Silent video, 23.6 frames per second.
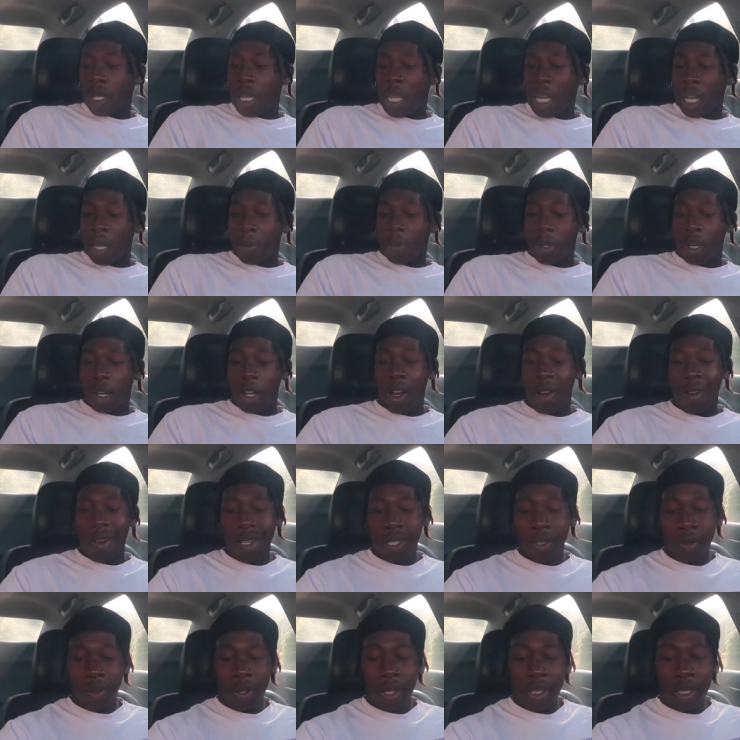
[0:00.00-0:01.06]
Like, I've been
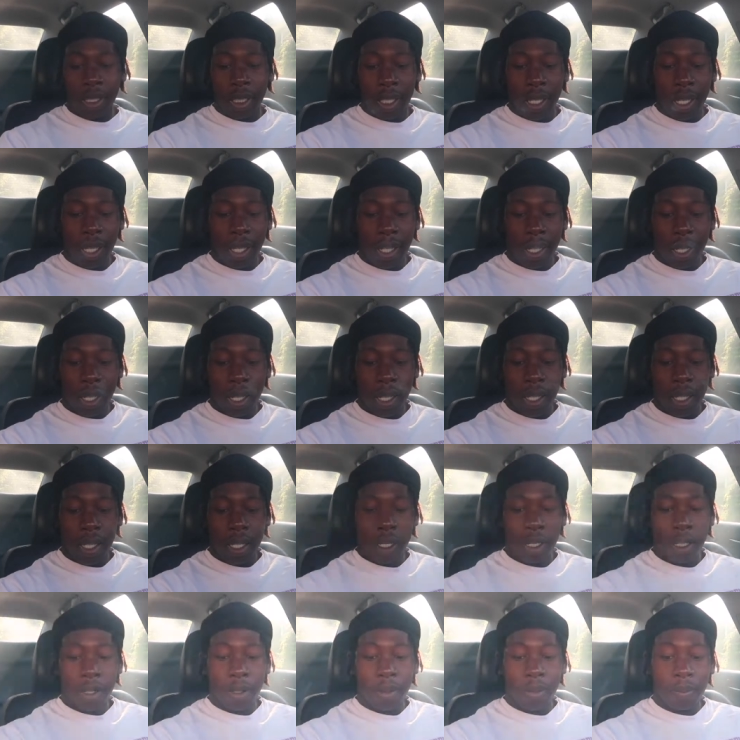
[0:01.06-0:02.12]
always wanting to get
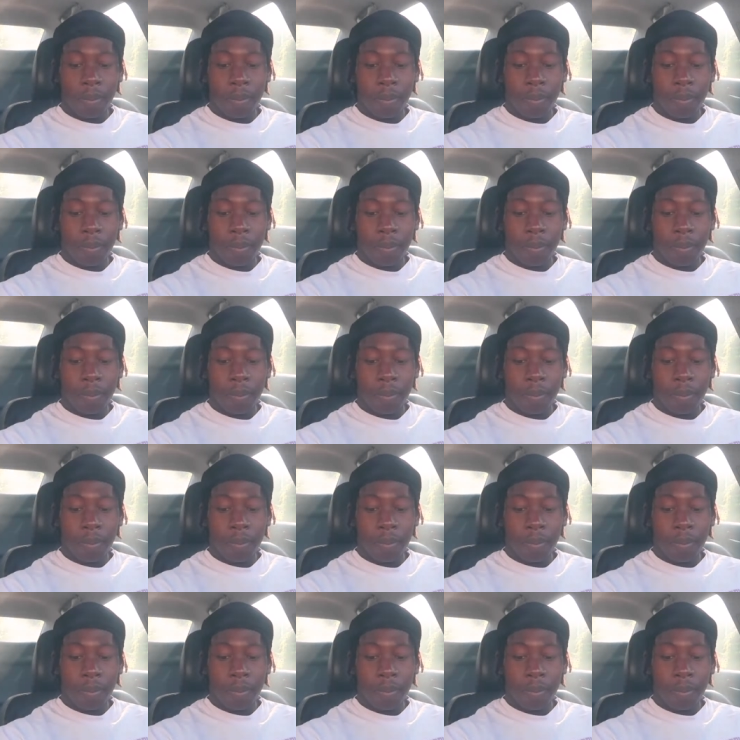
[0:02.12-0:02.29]
lean.